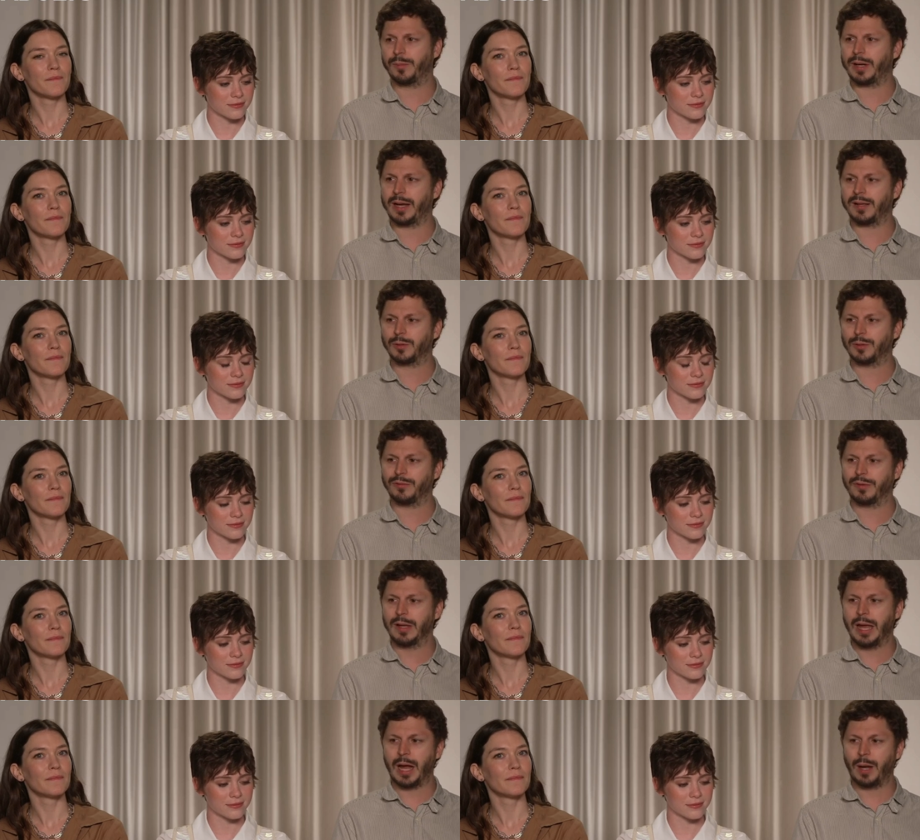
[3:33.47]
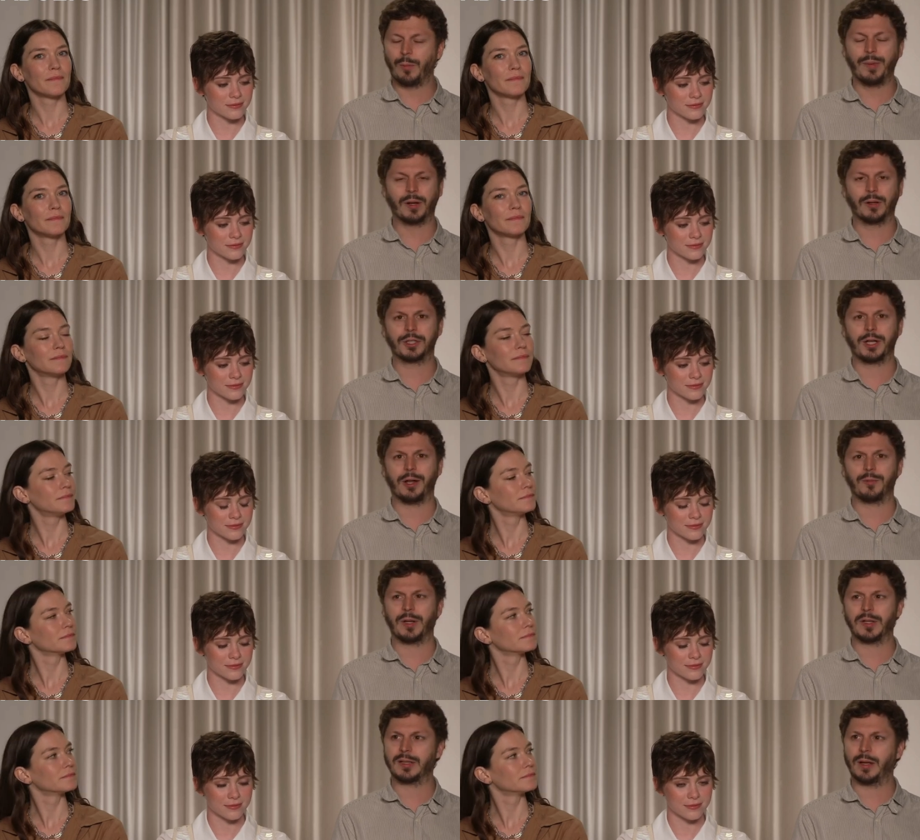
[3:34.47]
Speaker 1: but i sort of i'm a middle child
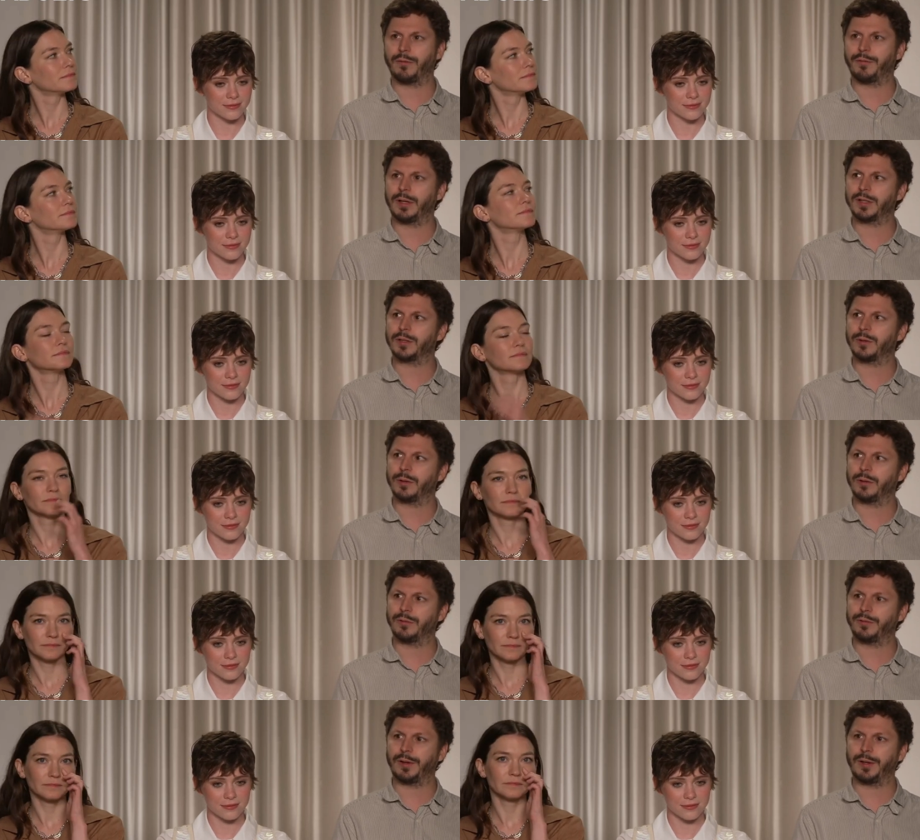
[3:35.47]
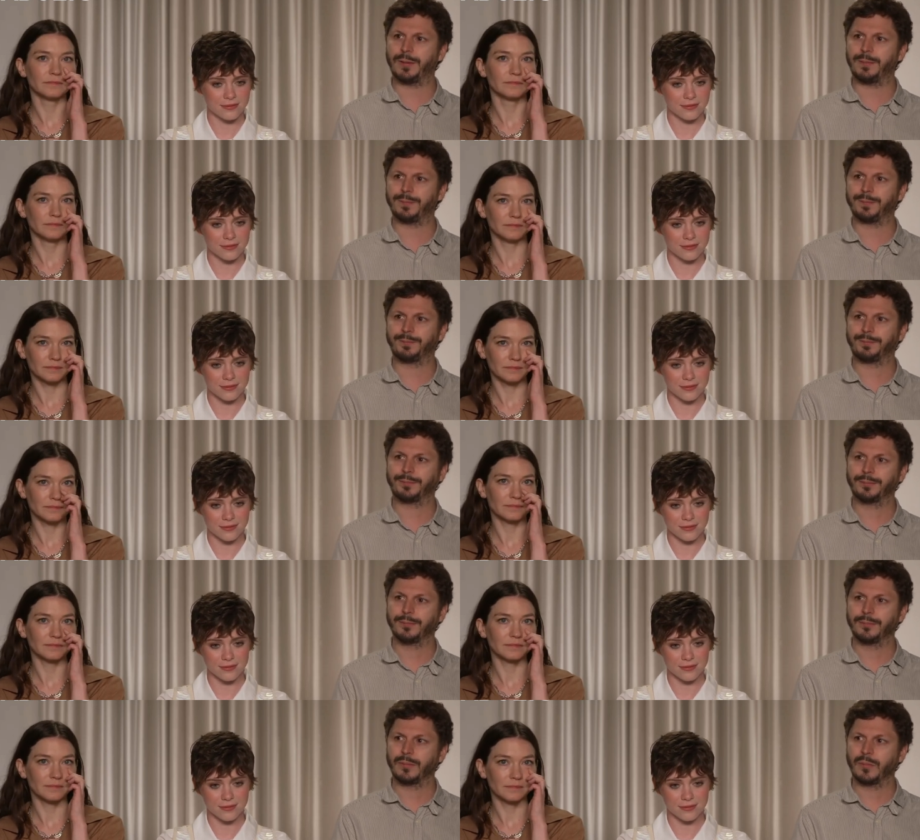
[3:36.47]
myself and i sort of um
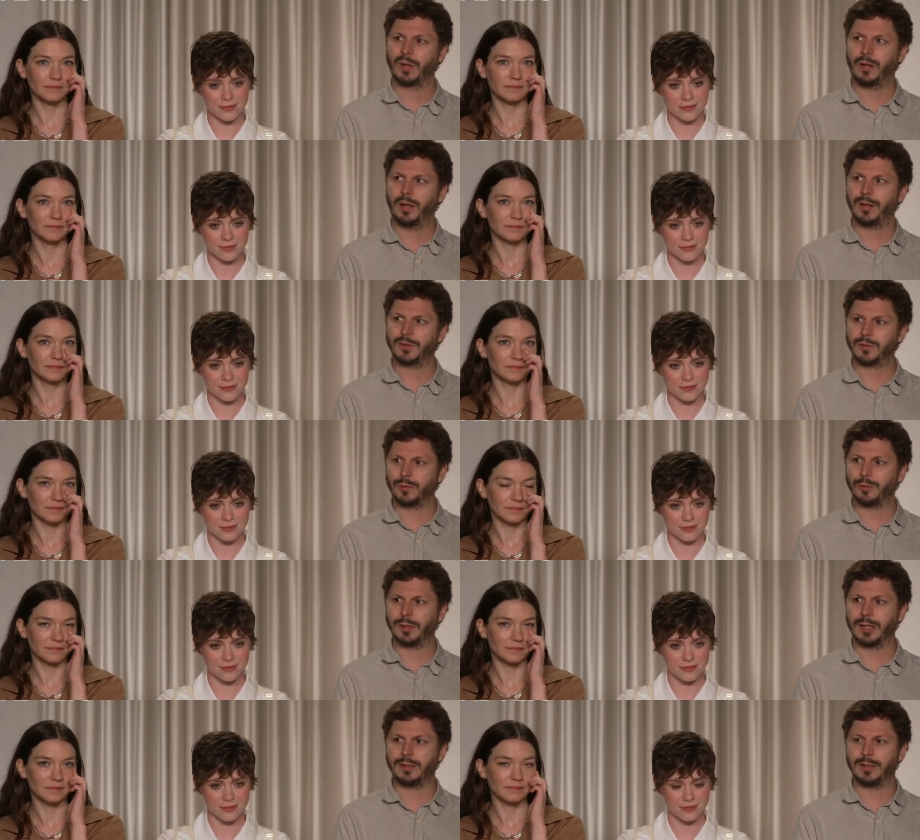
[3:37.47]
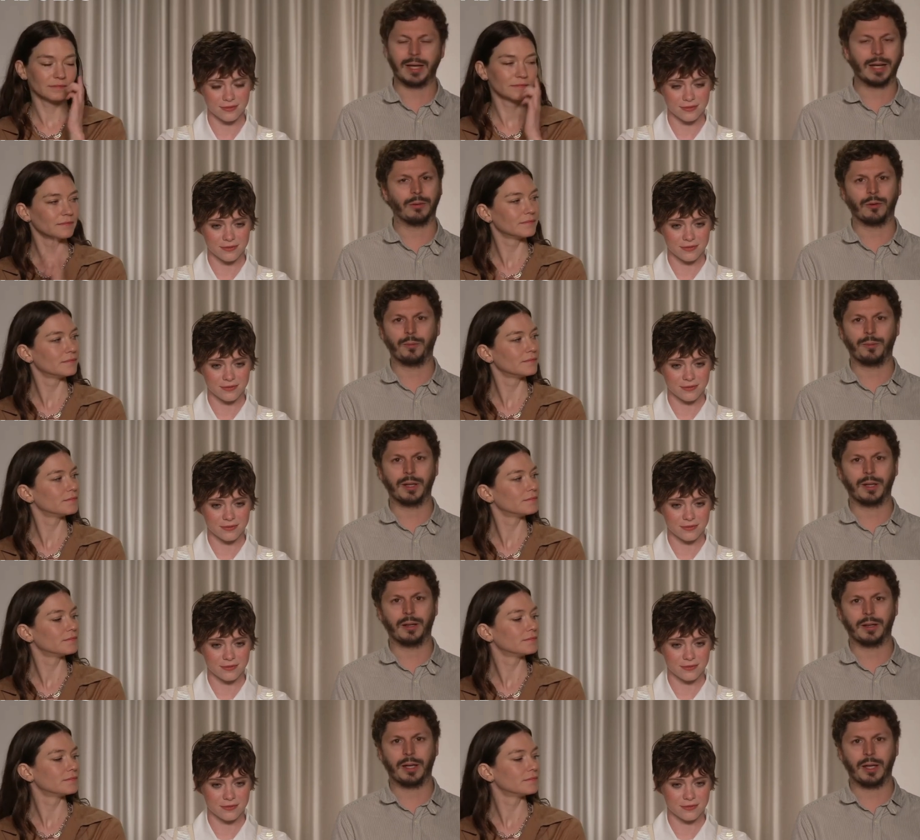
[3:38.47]
i sort of relate to that a little
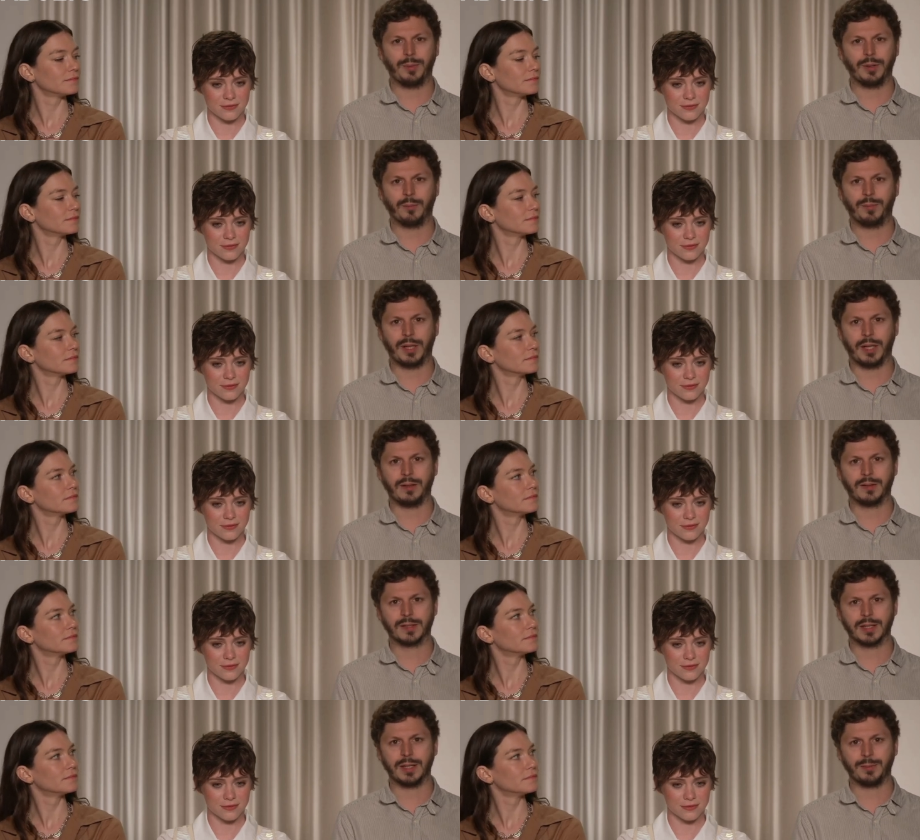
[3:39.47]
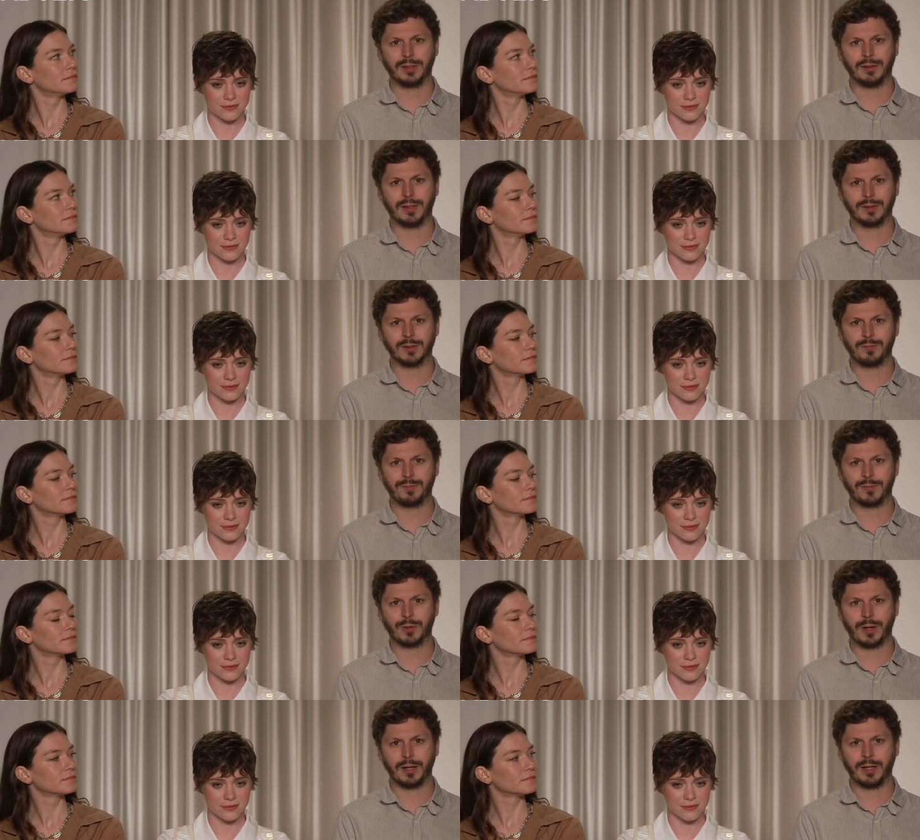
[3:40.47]
bit like keeping the peace keeping things
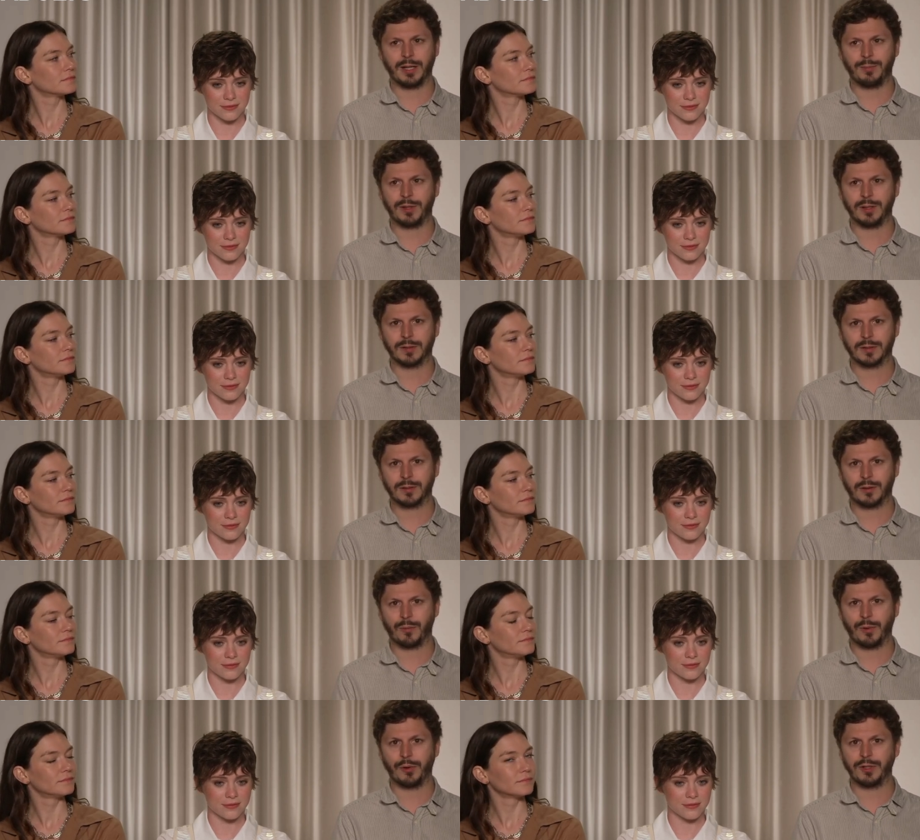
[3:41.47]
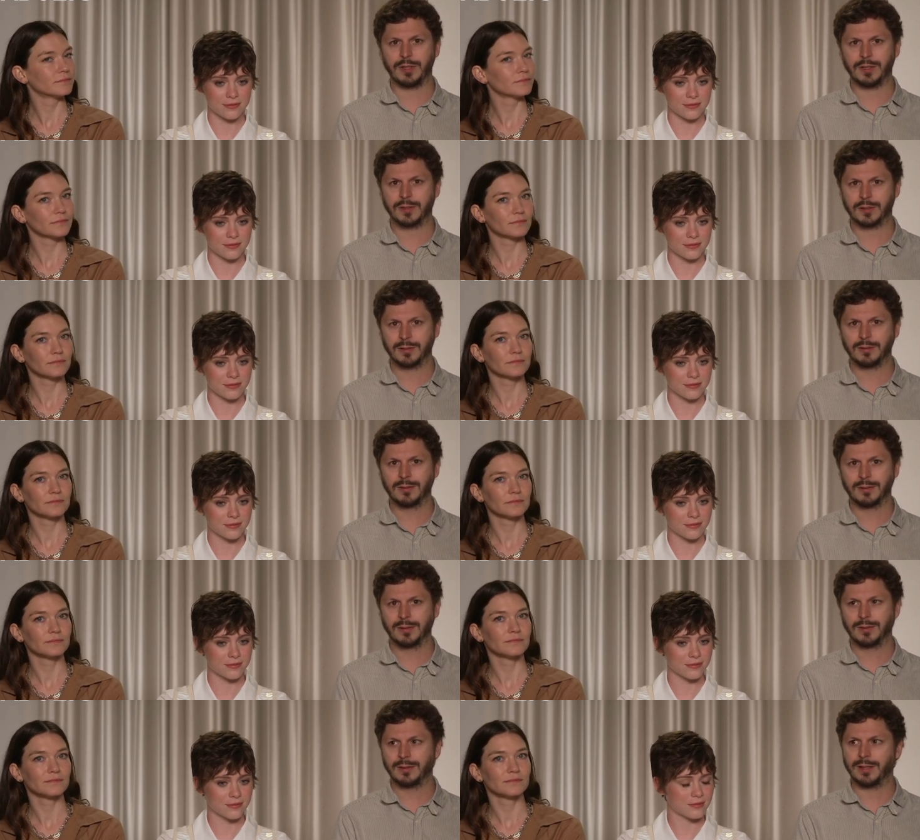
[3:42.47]
trying to keep things harmonious
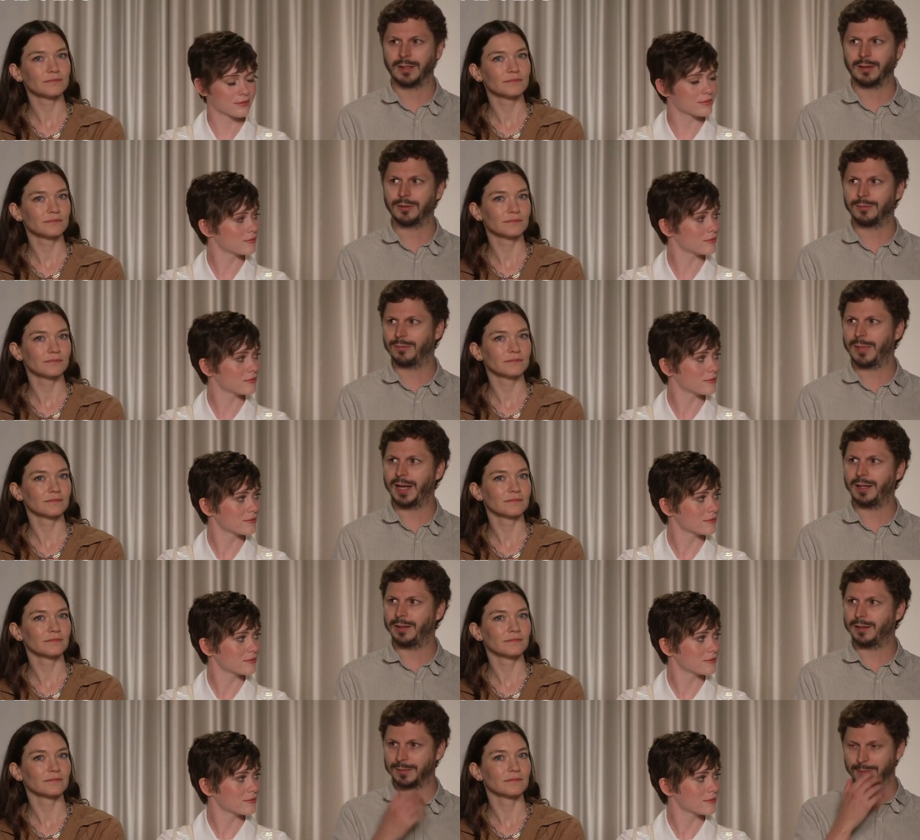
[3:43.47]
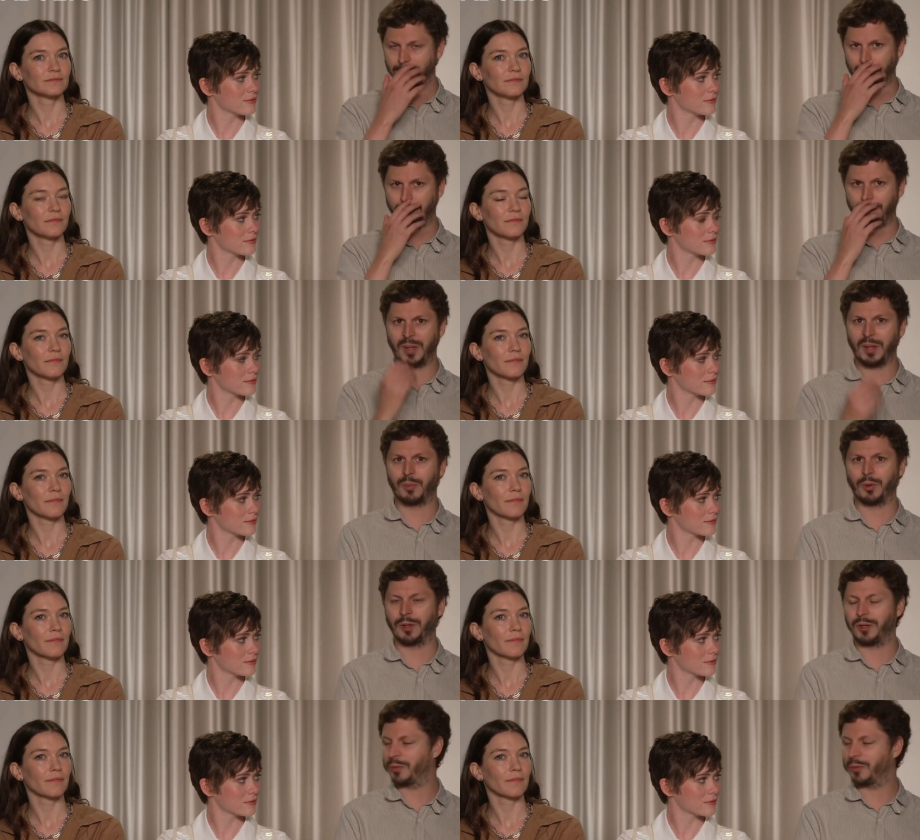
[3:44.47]
thing that maggie is burdened